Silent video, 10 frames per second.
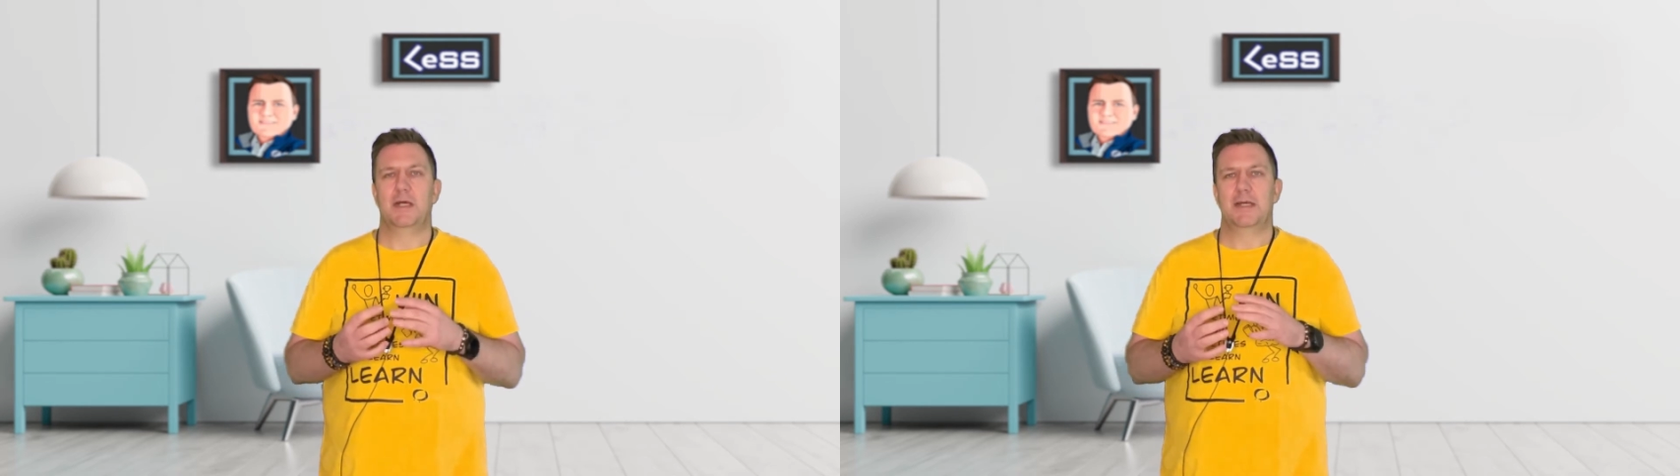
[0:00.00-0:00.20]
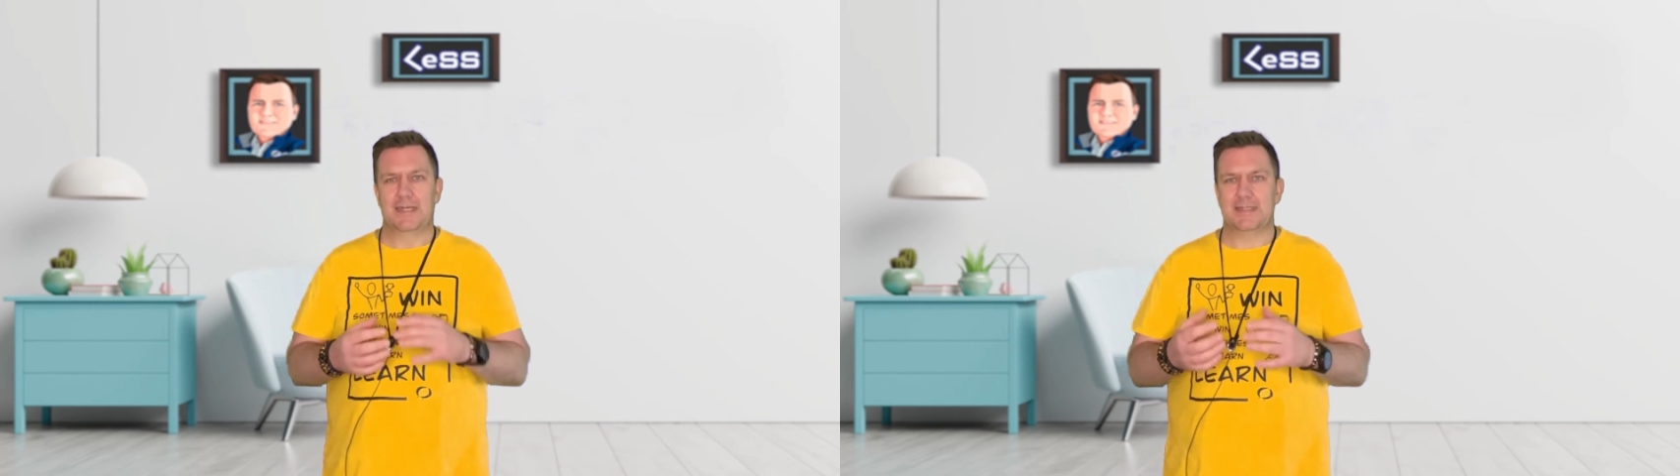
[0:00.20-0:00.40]

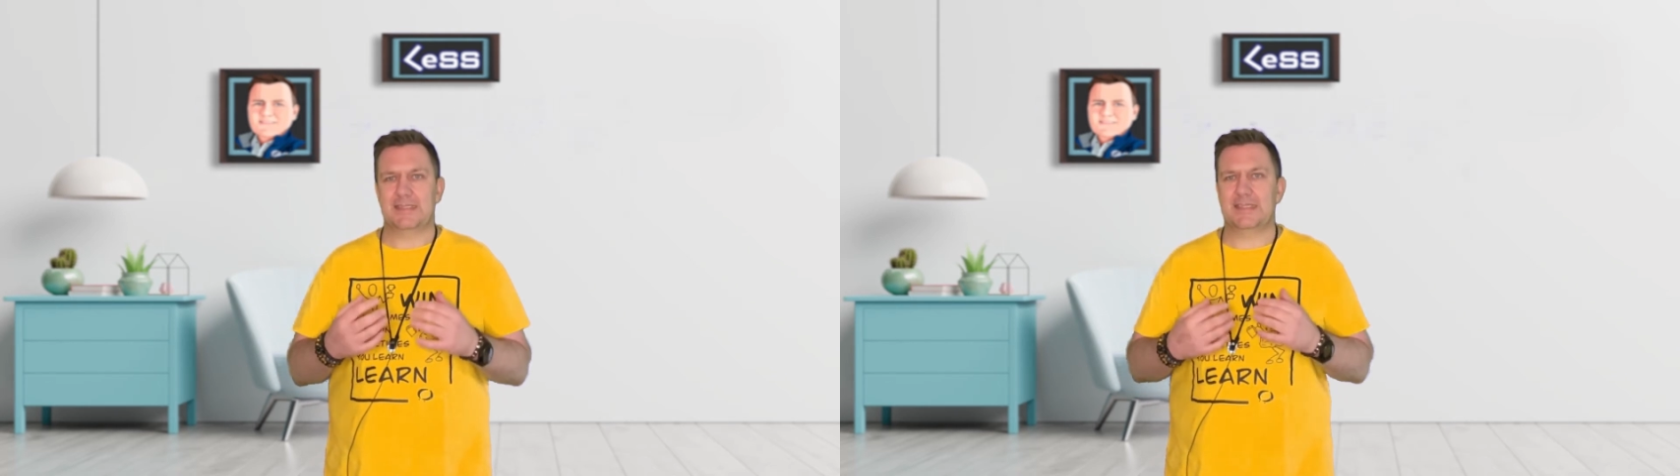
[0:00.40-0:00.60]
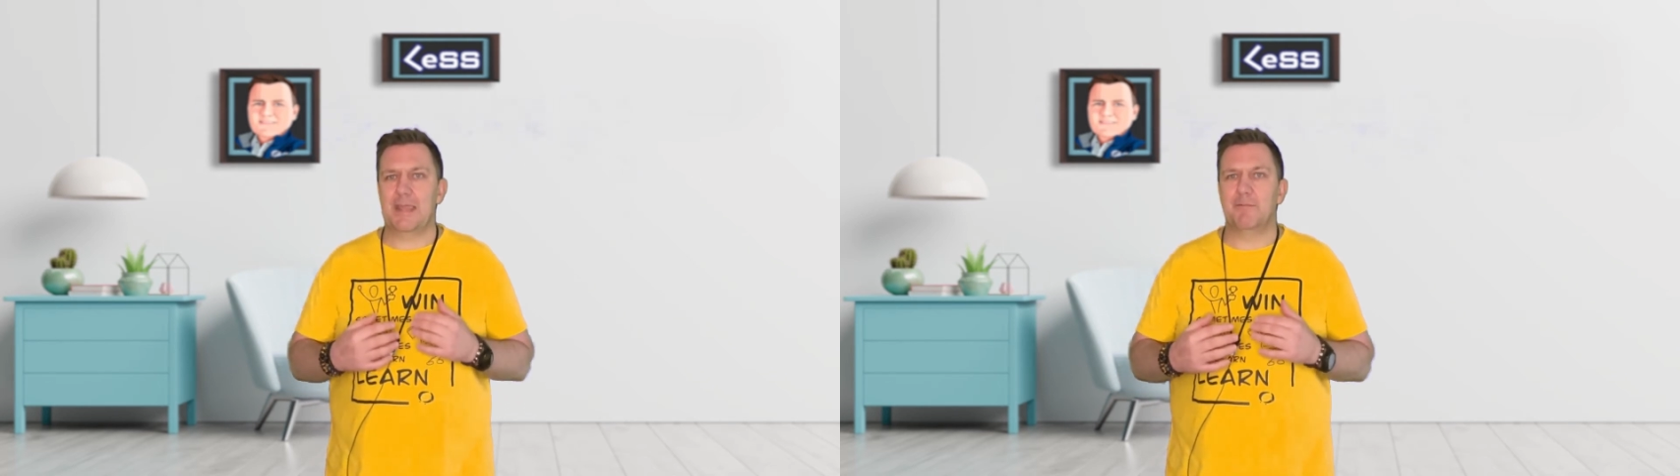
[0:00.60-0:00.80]
At the
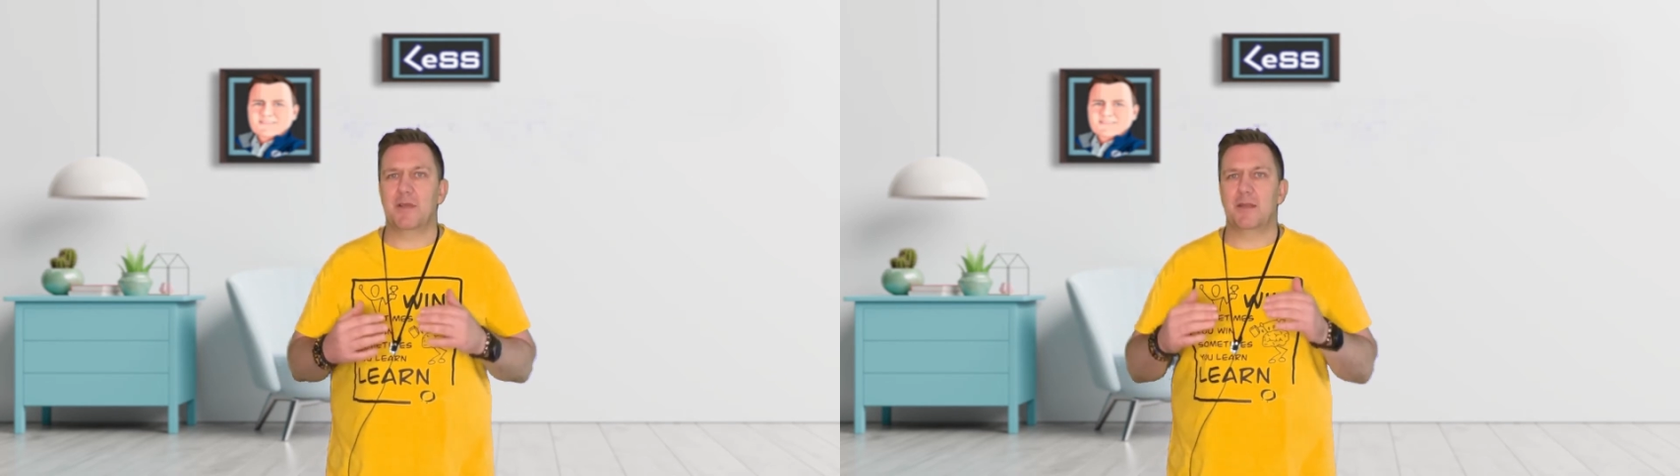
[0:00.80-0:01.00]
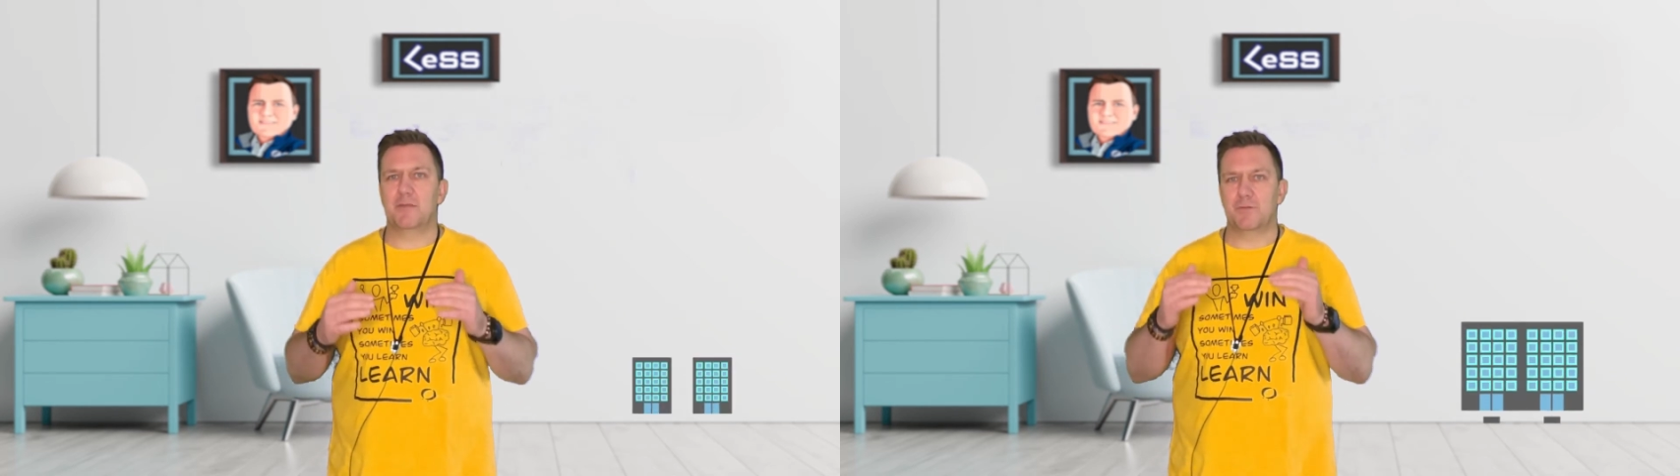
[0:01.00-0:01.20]
same
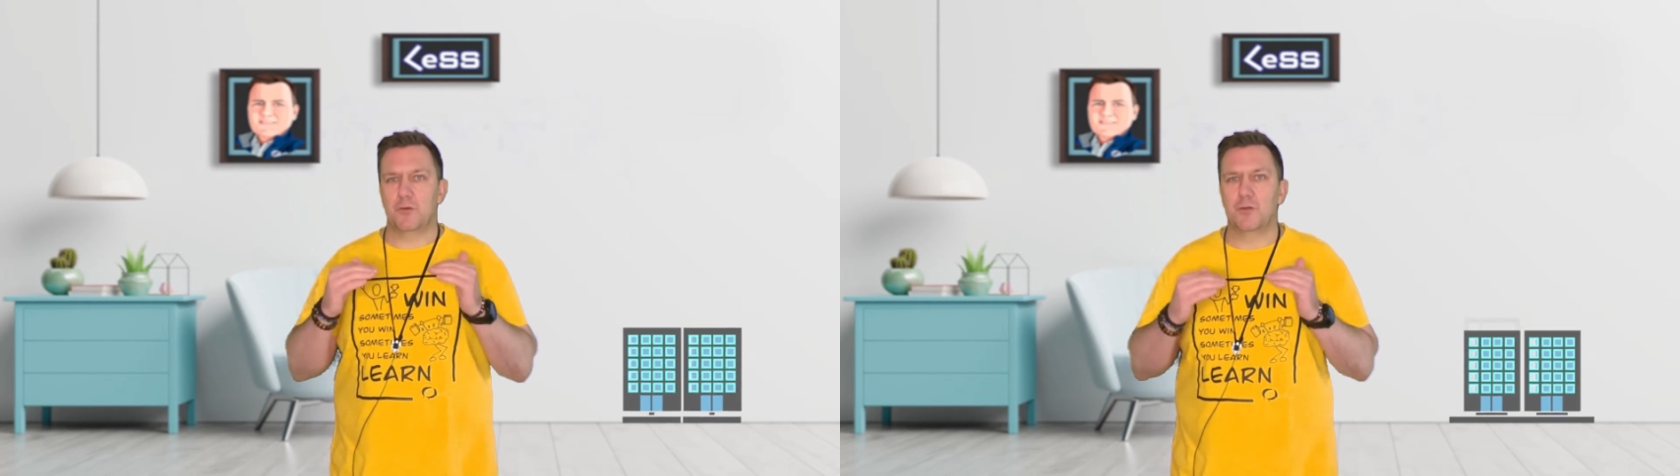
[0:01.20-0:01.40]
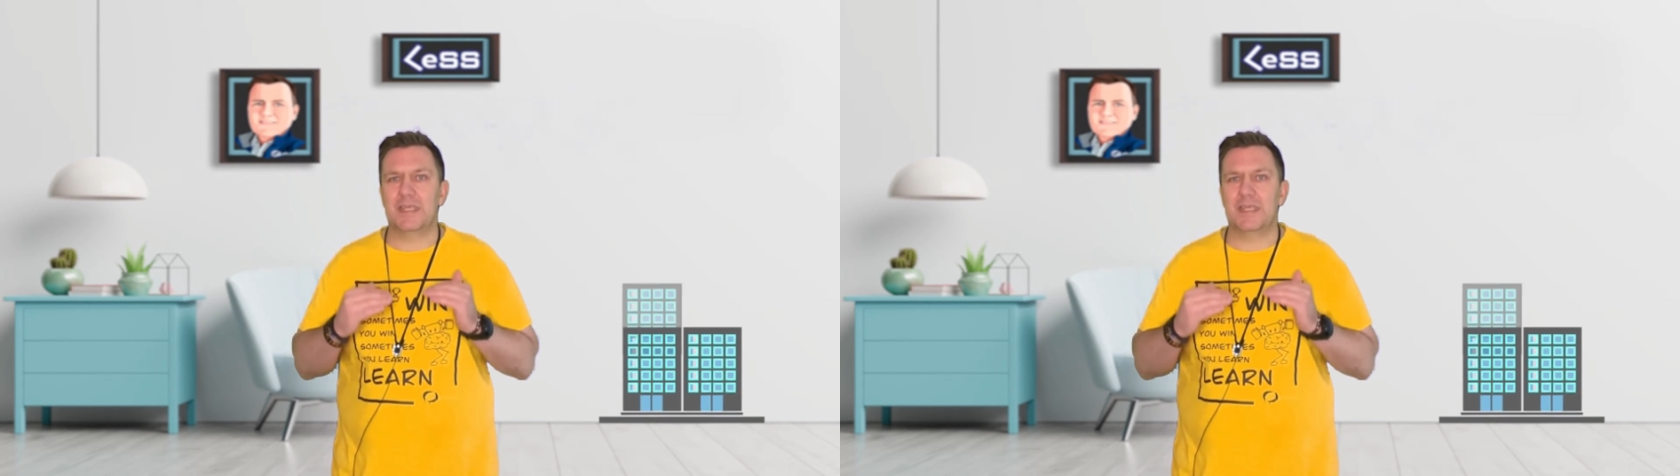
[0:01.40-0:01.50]
time, if you look